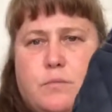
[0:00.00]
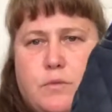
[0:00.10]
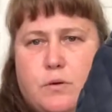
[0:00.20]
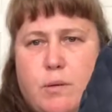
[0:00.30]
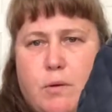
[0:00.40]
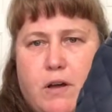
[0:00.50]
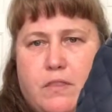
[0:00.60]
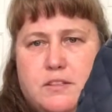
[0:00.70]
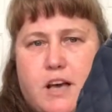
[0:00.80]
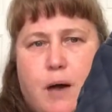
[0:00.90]
the rubber on
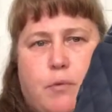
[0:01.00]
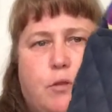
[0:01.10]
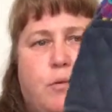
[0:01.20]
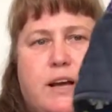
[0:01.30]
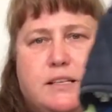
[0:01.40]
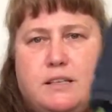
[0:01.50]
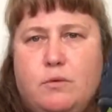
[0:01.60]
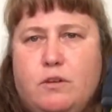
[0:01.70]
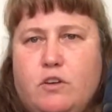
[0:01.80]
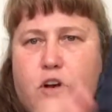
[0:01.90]
the top, or the plastic,
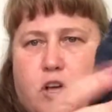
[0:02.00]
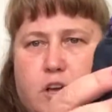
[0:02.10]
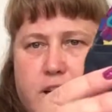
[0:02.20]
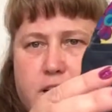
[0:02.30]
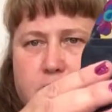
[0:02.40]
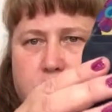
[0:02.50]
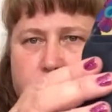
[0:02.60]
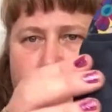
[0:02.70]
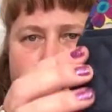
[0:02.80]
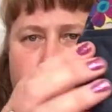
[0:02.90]
whatever you call it,
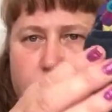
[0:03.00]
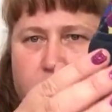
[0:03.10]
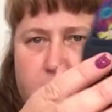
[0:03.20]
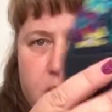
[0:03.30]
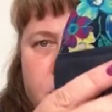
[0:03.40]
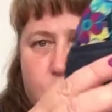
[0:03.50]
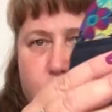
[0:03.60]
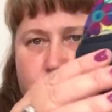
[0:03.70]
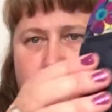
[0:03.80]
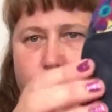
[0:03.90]
is shaped like it's
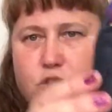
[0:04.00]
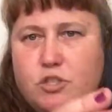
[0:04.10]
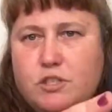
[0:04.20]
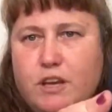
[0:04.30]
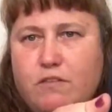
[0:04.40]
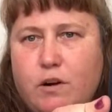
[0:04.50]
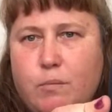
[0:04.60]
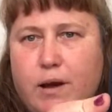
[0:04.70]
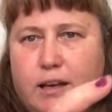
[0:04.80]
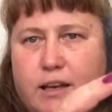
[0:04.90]
quilted, which is just like Vera
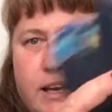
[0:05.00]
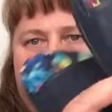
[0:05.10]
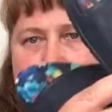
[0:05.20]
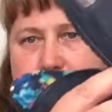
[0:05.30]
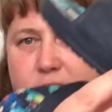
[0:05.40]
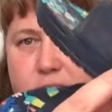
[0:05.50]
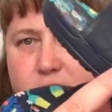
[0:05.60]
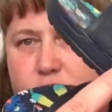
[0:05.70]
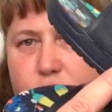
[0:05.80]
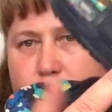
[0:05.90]
Bradley, and it has
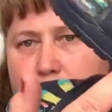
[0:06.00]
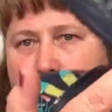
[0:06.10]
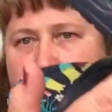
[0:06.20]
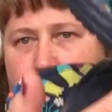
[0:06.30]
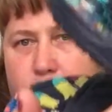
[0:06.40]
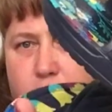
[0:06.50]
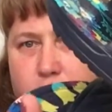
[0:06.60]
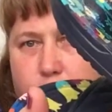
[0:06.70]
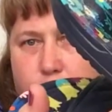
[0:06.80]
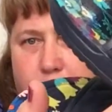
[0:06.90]
this little
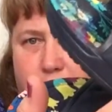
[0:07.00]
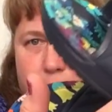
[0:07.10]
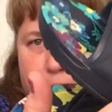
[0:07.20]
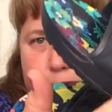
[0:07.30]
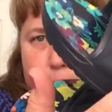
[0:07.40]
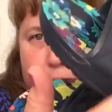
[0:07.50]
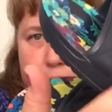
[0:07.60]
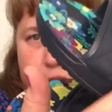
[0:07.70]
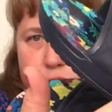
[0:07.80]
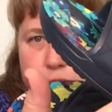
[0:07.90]
Vera Bradley
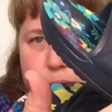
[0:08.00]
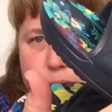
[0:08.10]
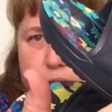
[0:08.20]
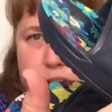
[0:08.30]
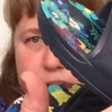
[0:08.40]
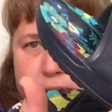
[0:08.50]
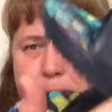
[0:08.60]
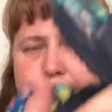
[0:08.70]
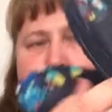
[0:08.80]
button sort of built in.